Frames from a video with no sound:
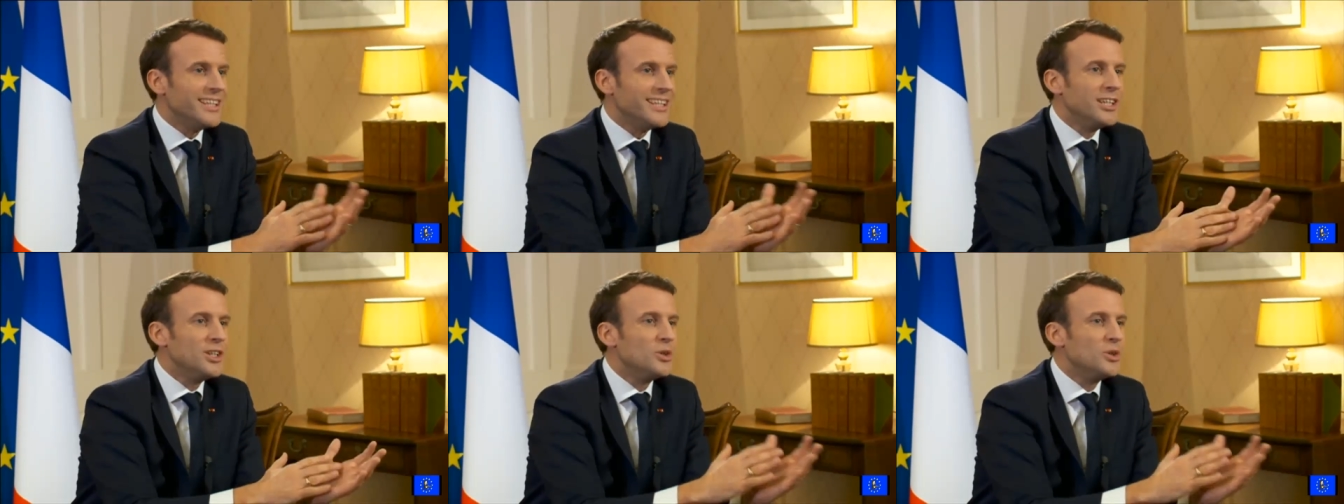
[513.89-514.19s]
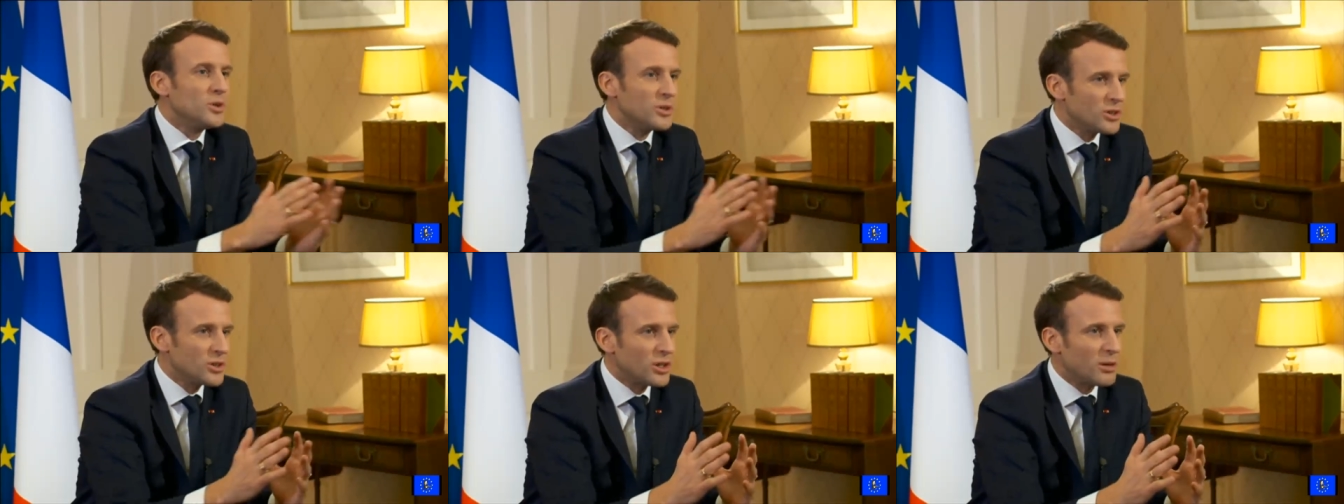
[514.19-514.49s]

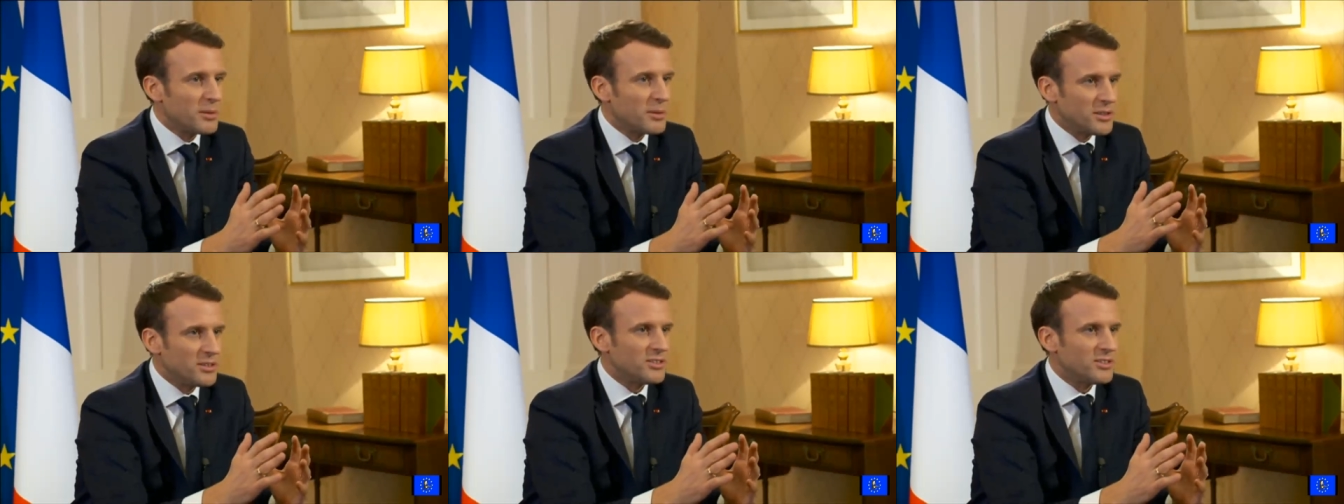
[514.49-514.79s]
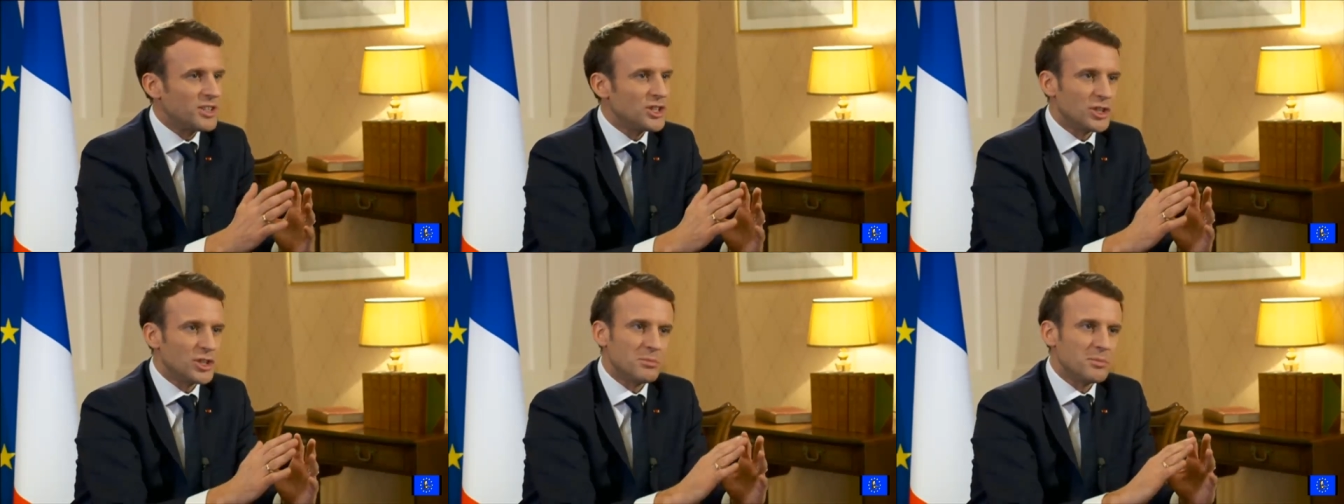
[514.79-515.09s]
EU and
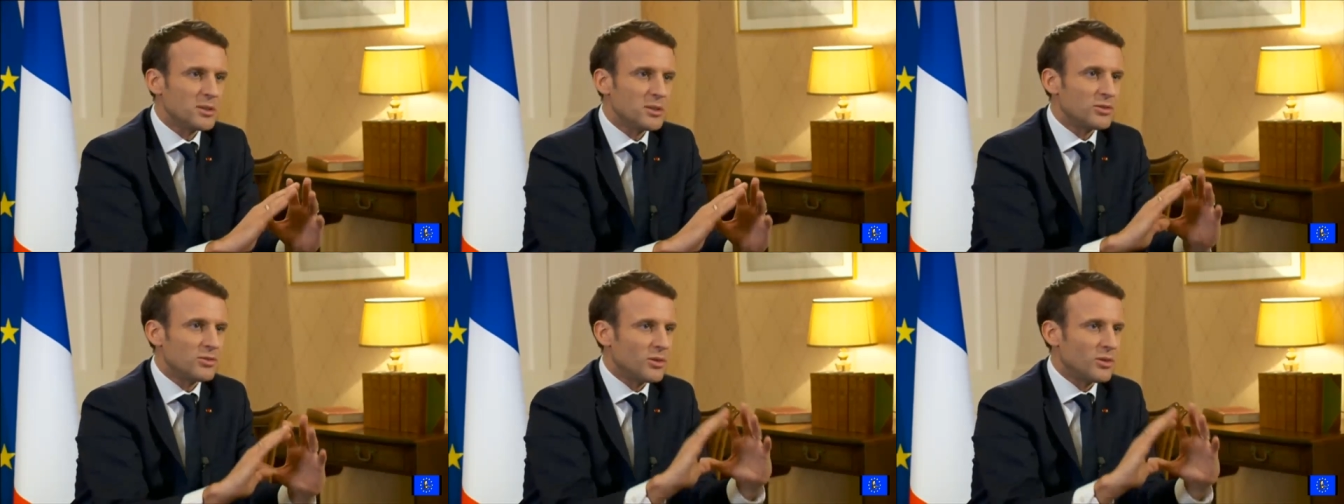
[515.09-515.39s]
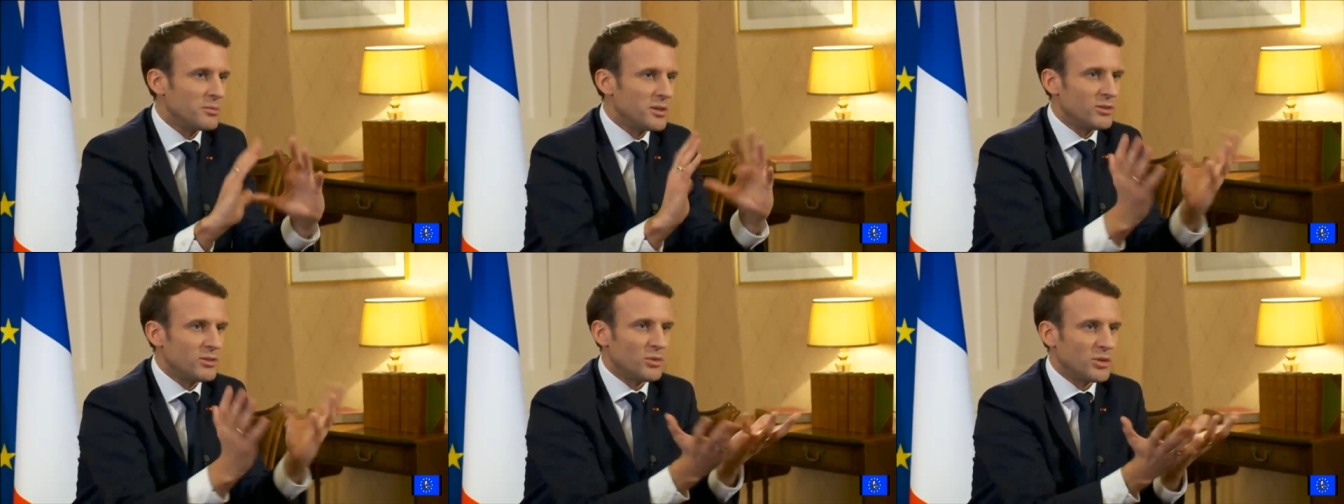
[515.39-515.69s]
globalization, because
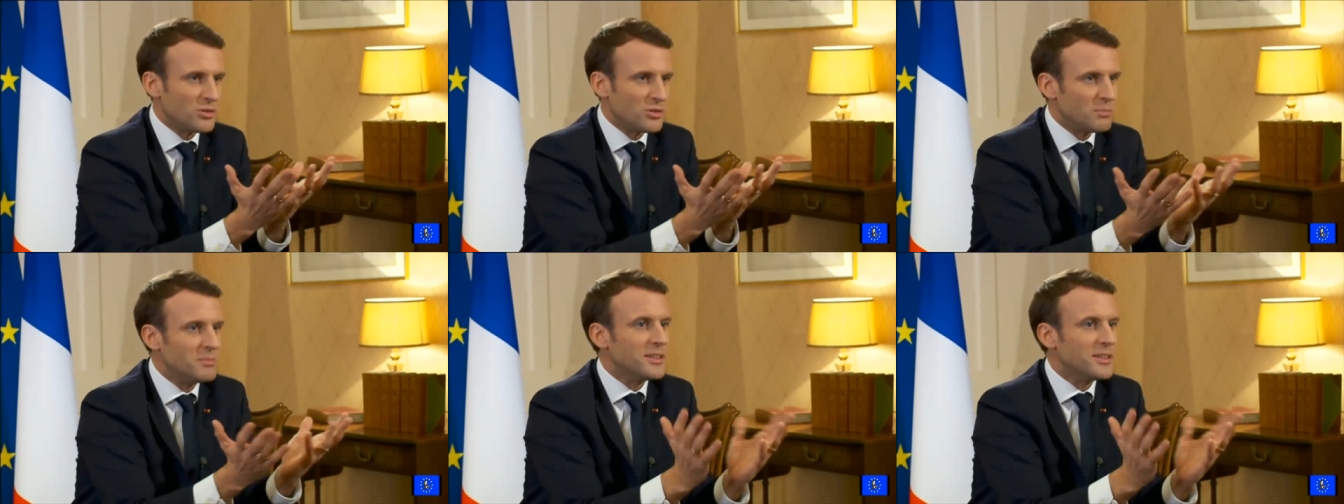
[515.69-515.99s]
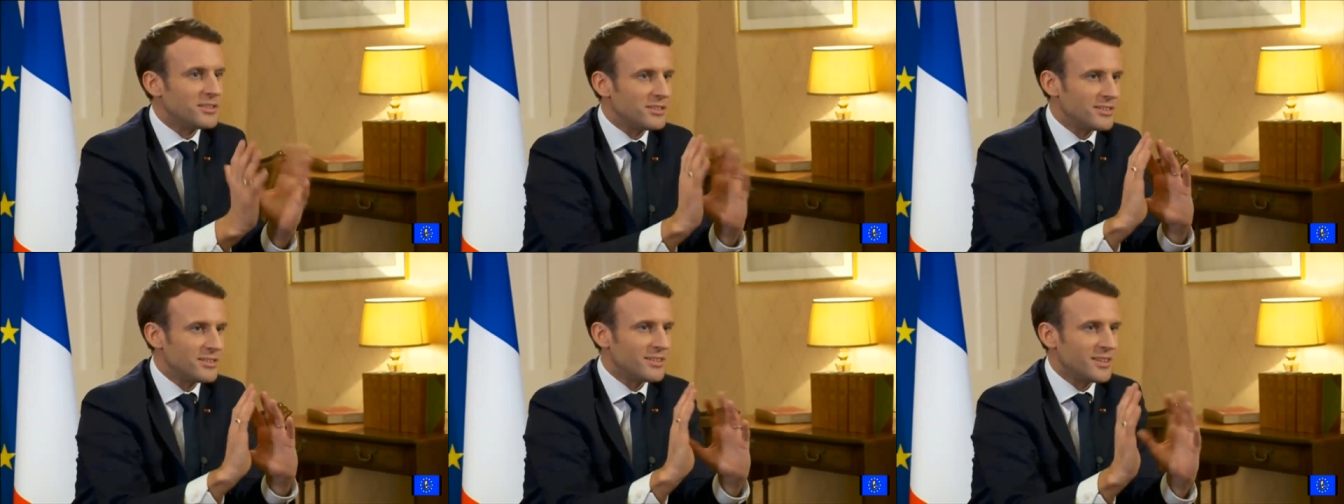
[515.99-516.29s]
for me it was a
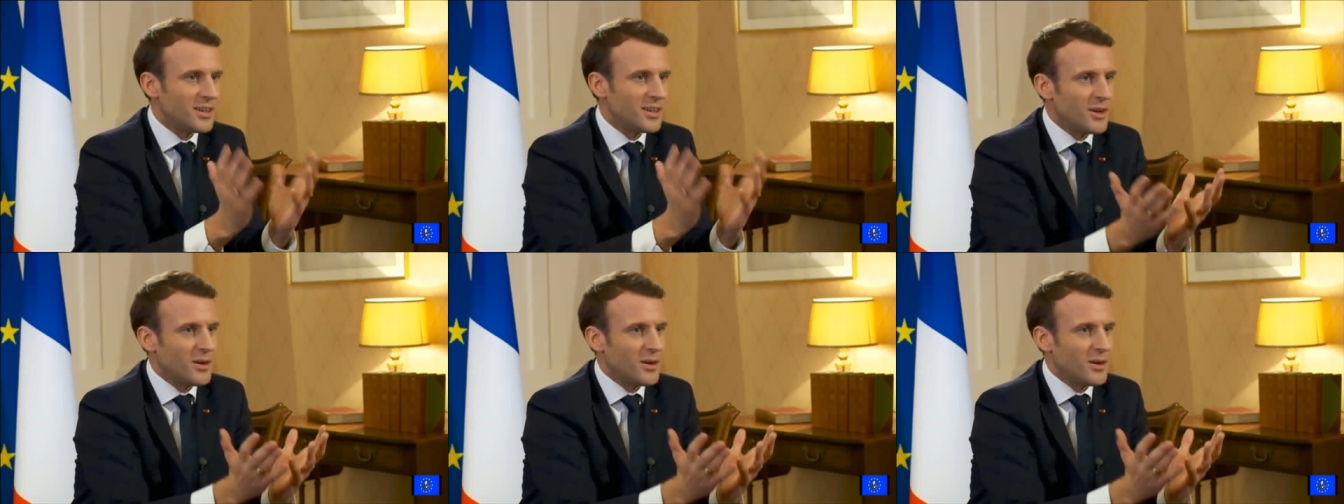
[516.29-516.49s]
mix